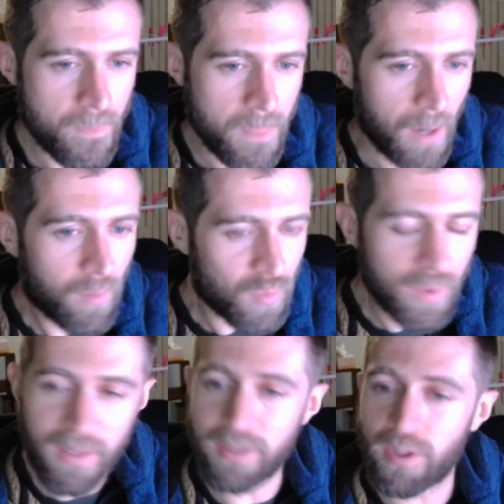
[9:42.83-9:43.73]
I
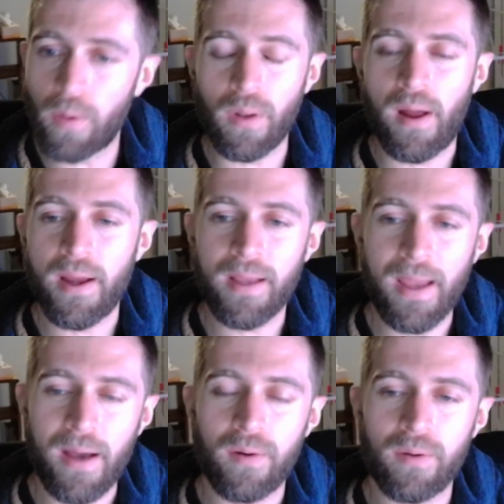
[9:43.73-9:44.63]
really don't like
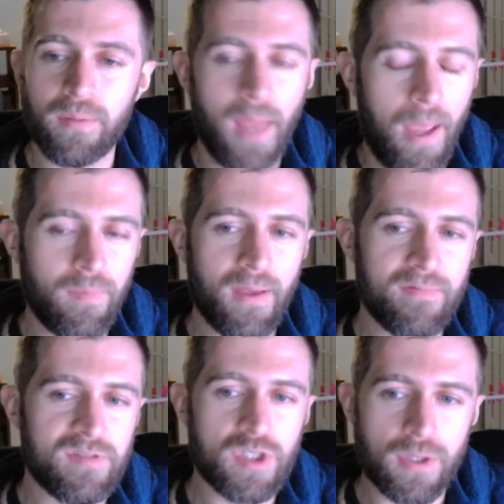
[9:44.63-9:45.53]
how game
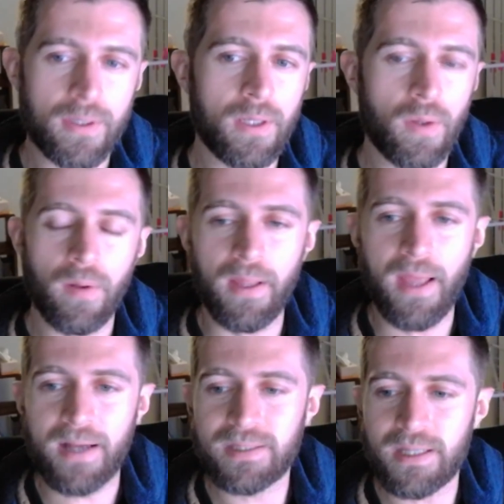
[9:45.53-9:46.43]
devs treat early
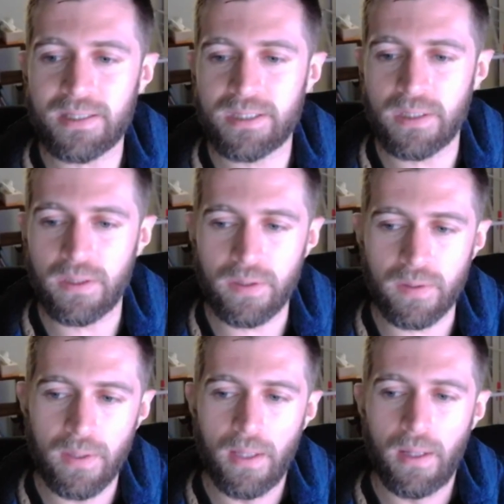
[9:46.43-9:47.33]
access.
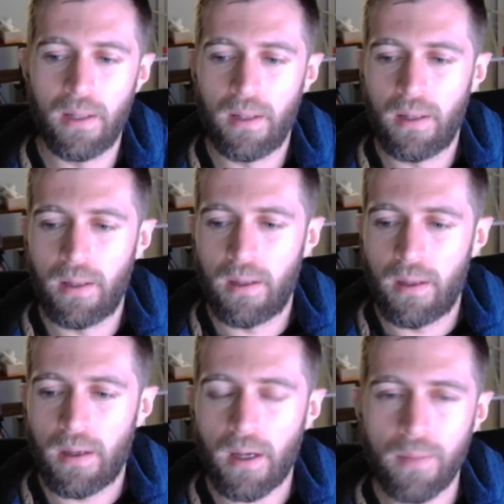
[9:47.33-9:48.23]
So
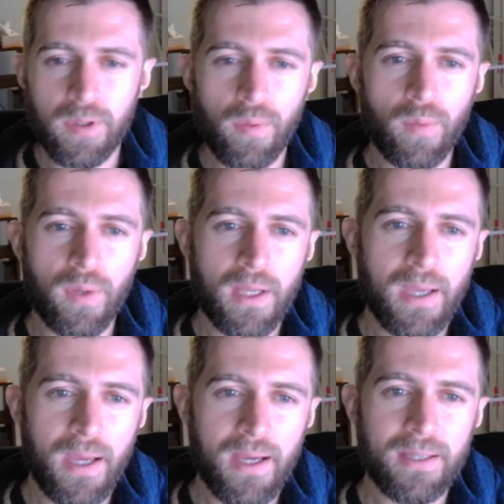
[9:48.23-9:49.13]
I'll be doing what I
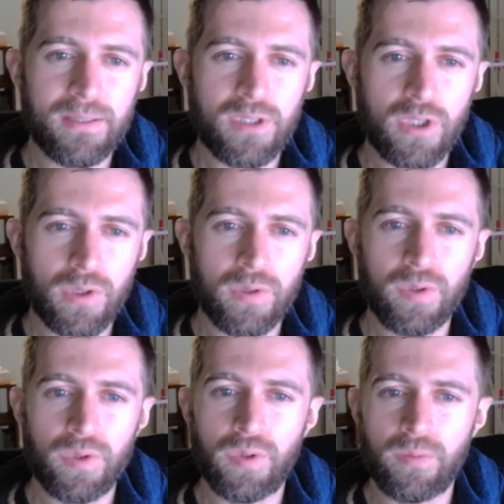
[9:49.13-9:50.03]
can
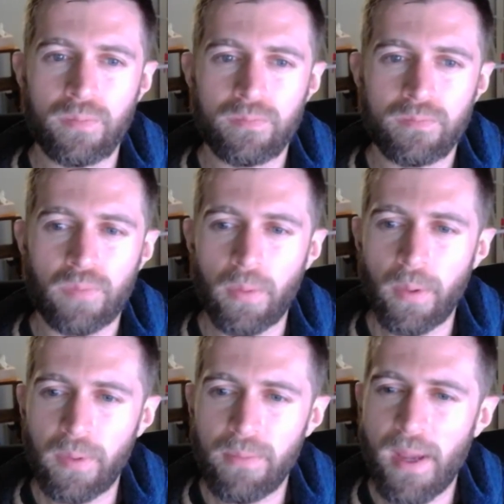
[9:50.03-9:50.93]
to
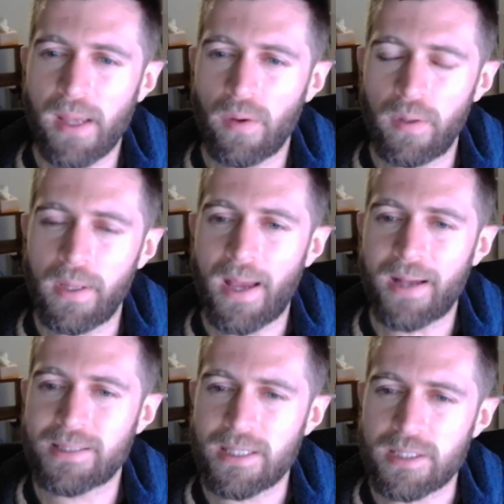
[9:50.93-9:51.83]
probably make early
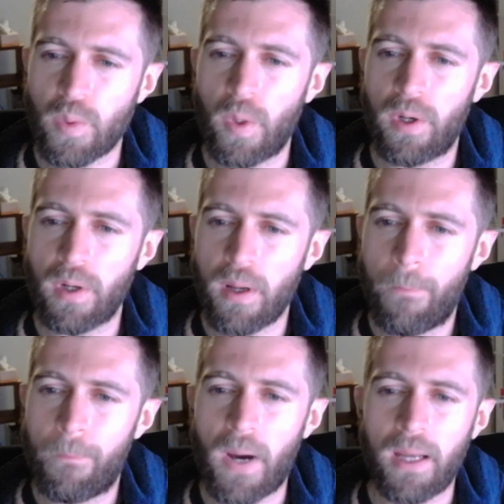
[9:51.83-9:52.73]
access work,
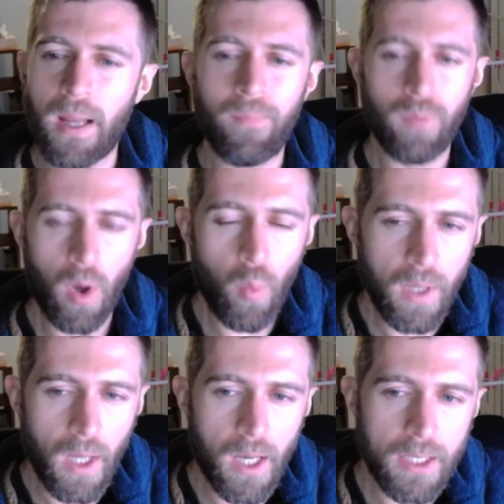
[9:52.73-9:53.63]
but I'm not
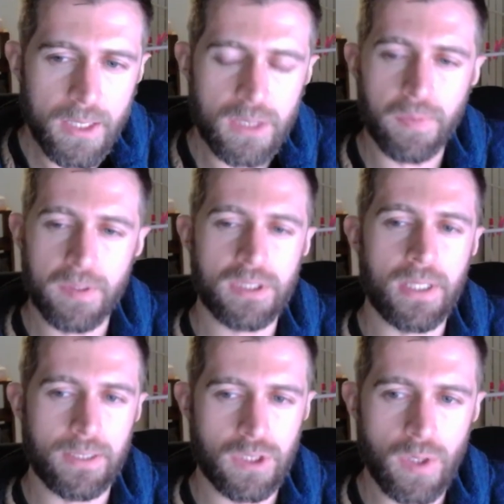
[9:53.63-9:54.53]

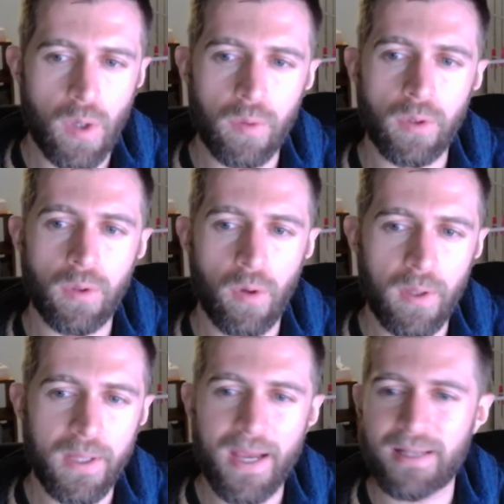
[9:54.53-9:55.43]
100% sold on
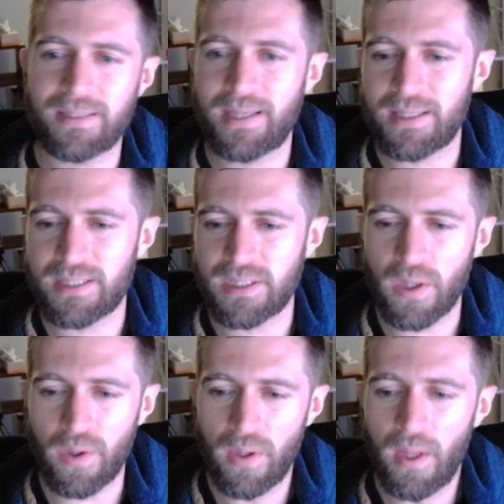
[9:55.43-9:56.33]
early access,
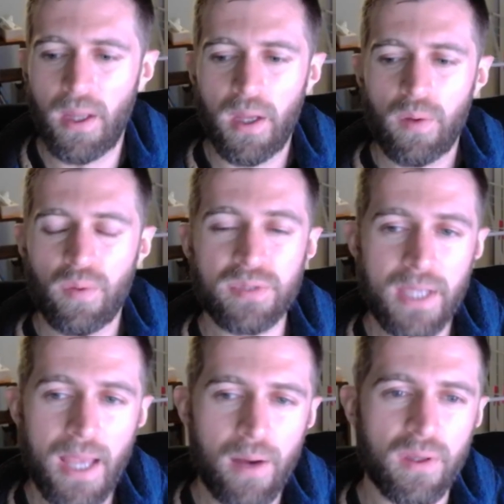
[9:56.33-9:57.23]
so we'll
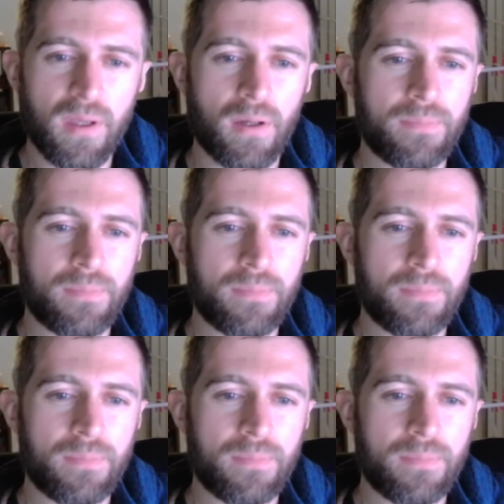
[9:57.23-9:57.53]
see how we go.